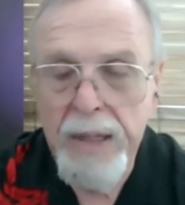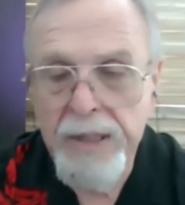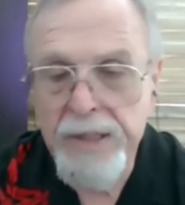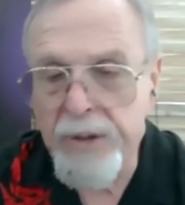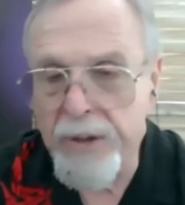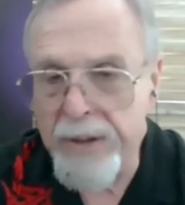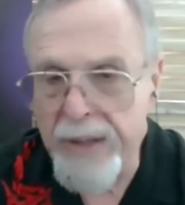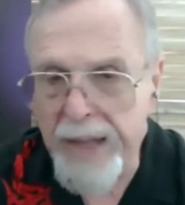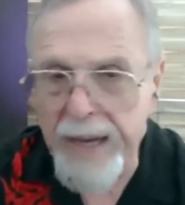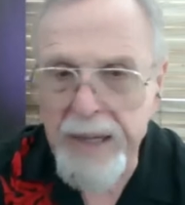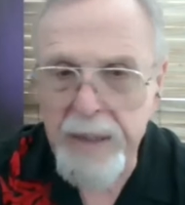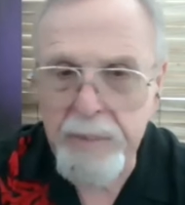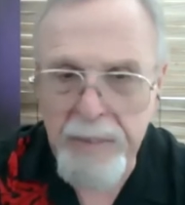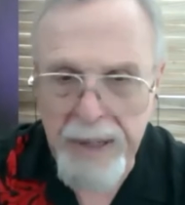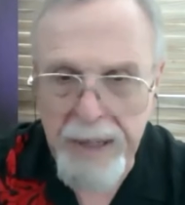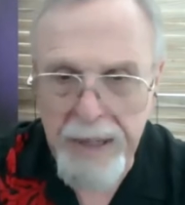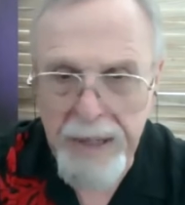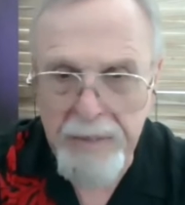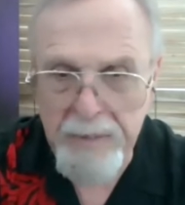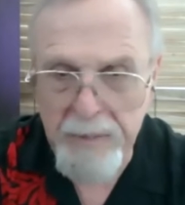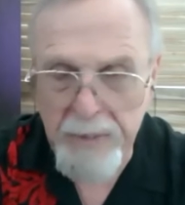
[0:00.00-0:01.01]
So that can
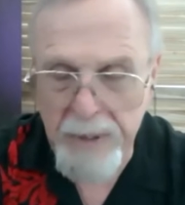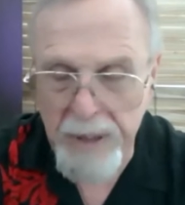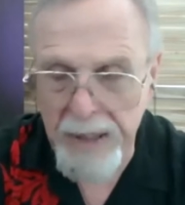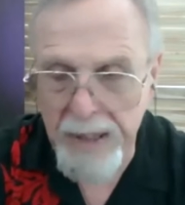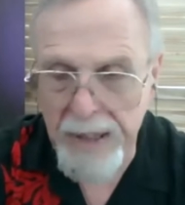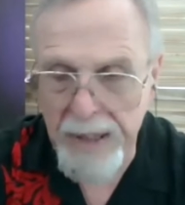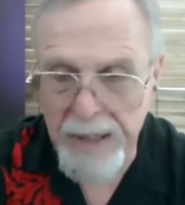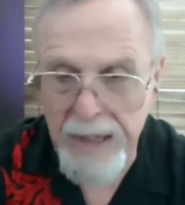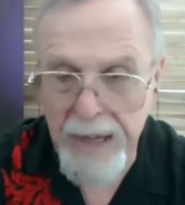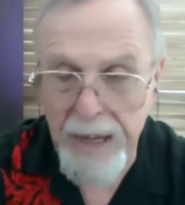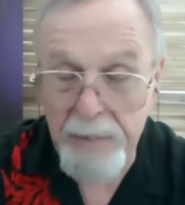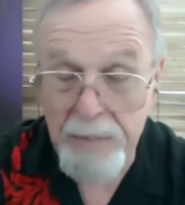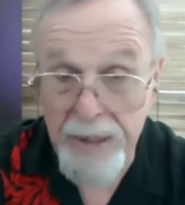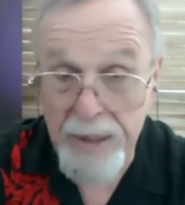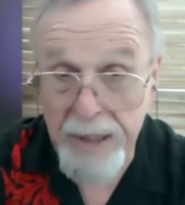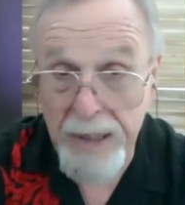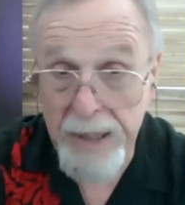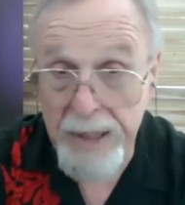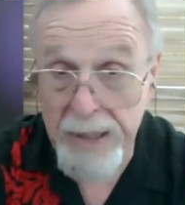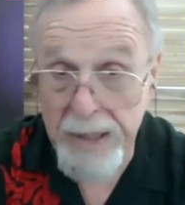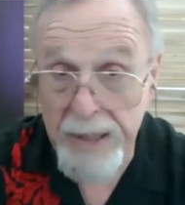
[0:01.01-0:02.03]
become uh,
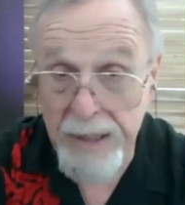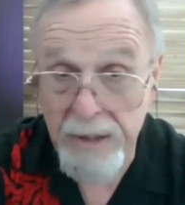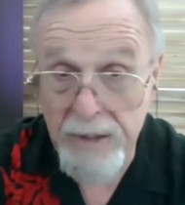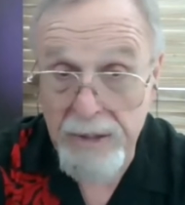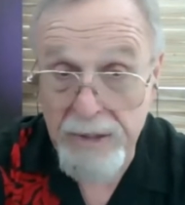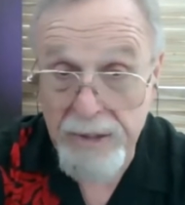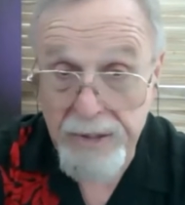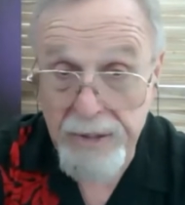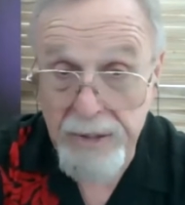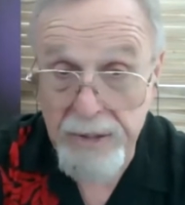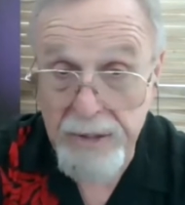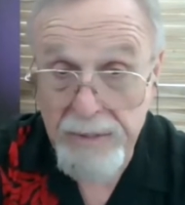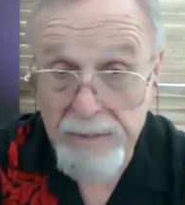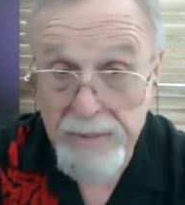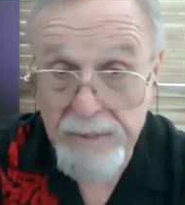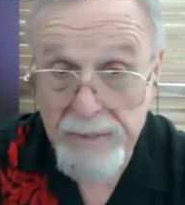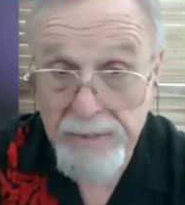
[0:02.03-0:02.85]
complicating also.